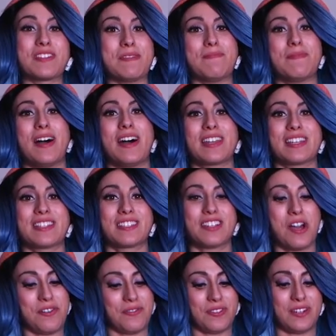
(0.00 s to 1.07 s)
the bodice
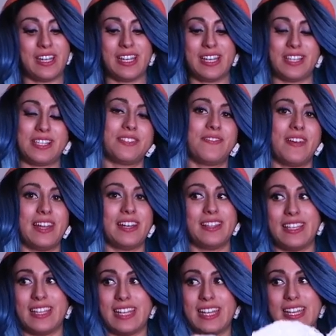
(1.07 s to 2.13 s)
covering is
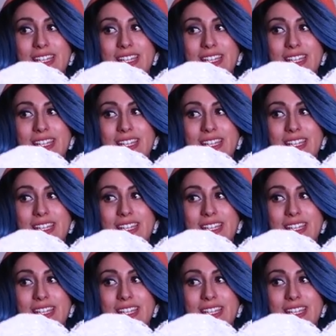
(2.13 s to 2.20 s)
finally